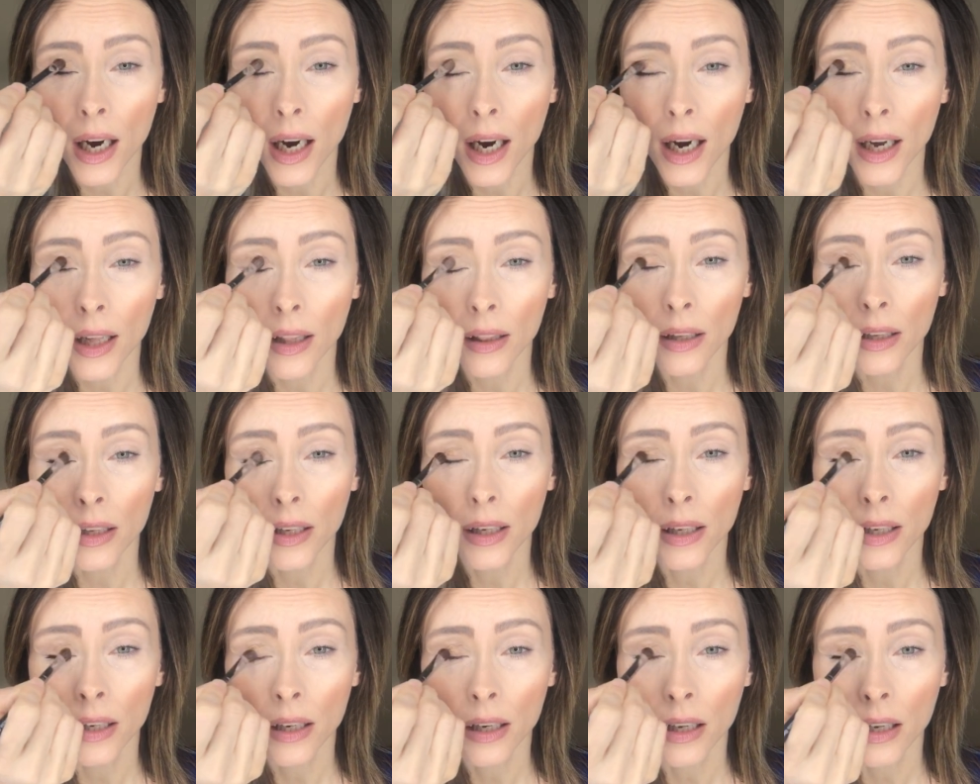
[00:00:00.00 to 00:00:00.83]

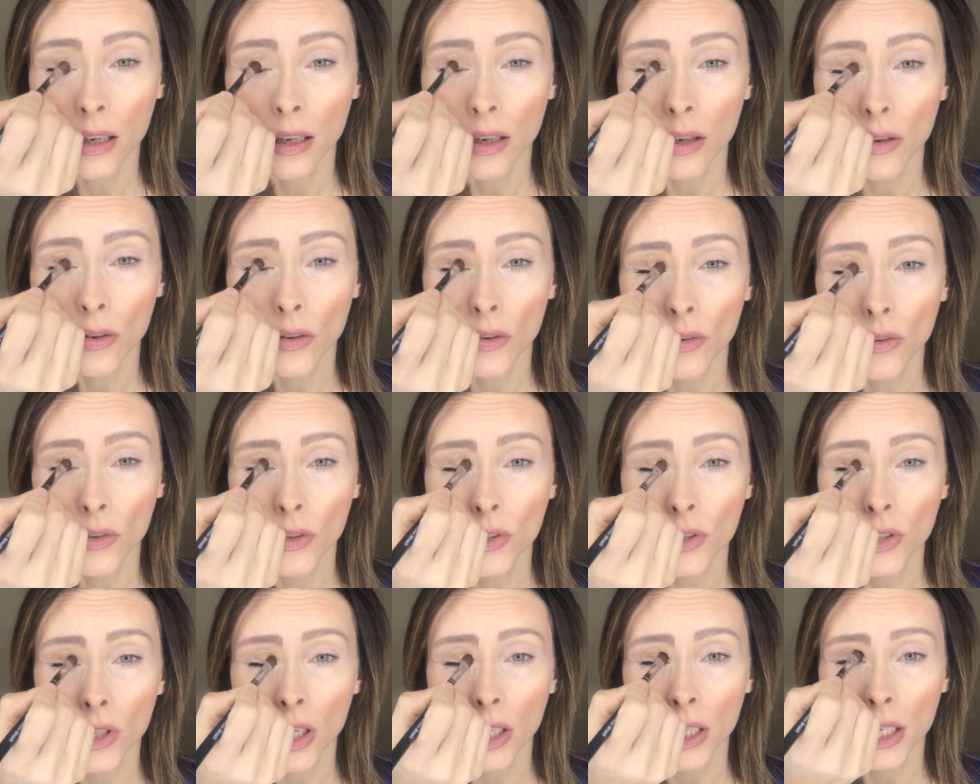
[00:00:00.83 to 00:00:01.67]
eyelid,
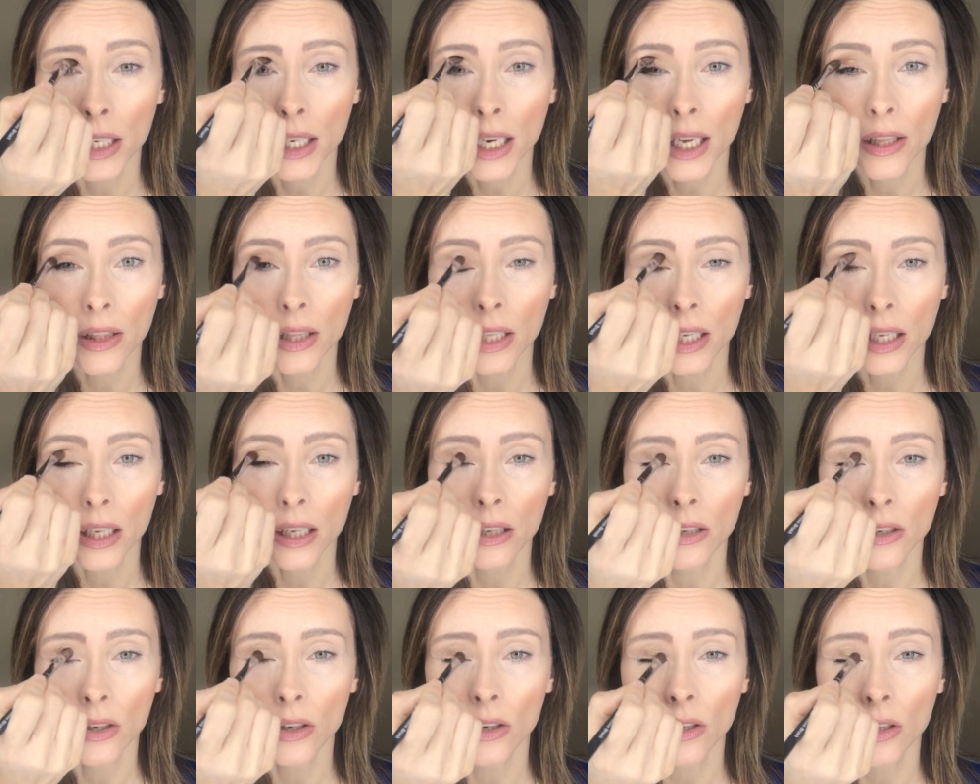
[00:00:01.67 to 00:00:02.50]
starting at the
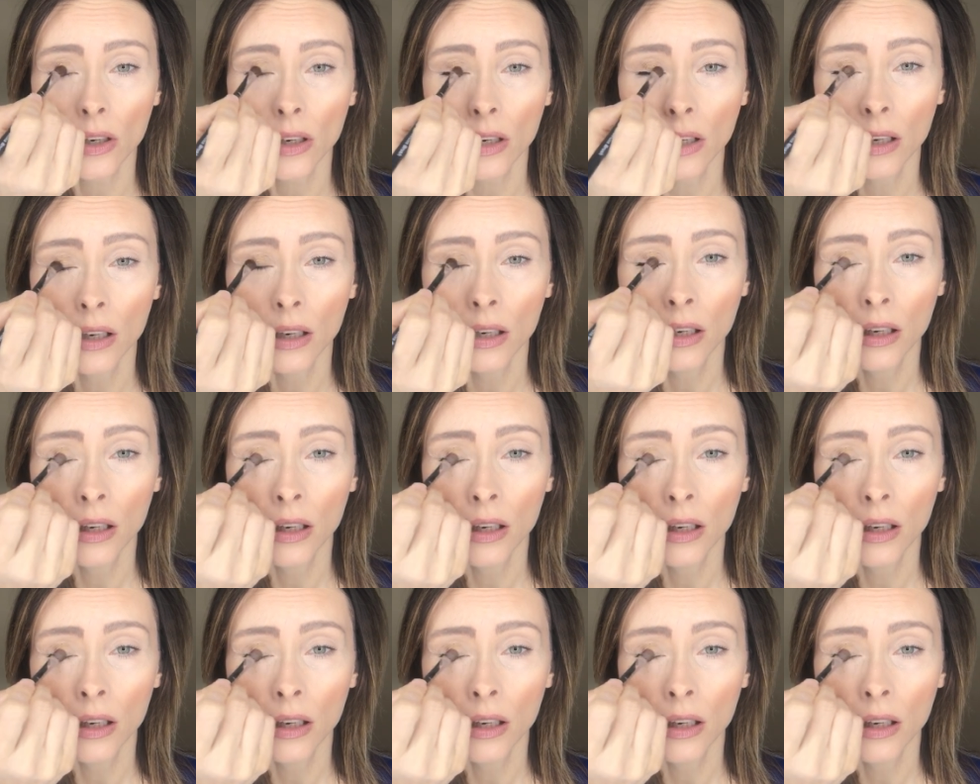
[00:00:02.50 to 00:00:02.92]
inner